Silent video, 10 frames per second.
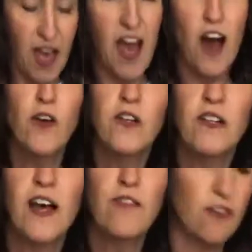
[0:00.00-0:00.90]
How
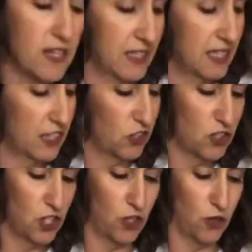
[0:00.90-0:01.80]
clever is this
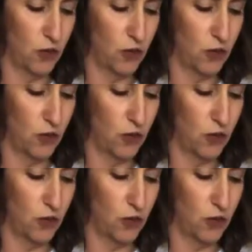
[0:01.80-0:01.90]
too?